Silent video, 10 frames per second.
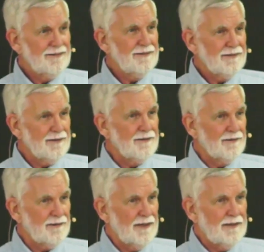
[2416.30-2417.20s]
Okay?
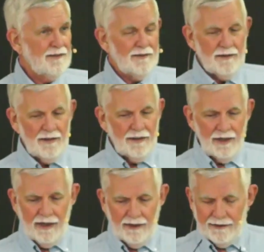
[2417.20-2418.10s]
Uh,
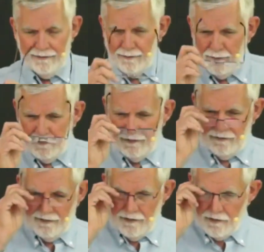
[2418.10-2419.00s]
you just
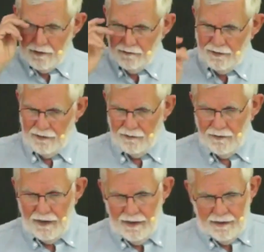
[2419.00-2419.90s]
don't know.
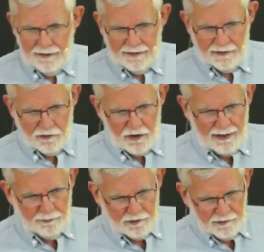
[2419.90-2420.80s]
Then in chapter
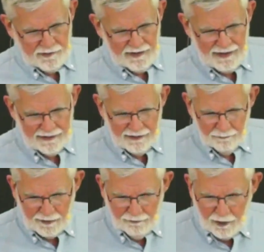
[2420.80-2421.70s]
10 that we've
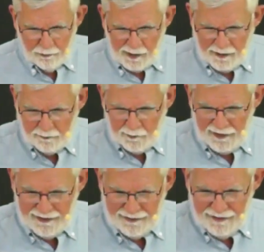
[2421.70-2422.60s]
already read,
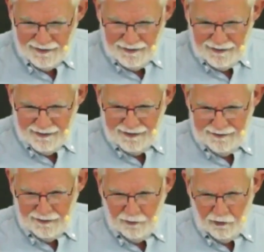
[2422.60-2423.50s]
the Lord
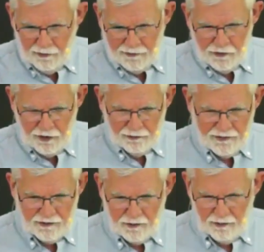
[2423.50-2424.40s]
shows his
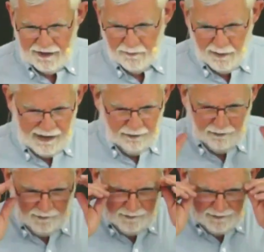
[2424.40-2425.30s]
great power.
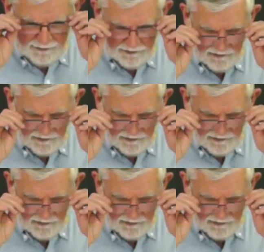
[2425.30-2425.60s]
This is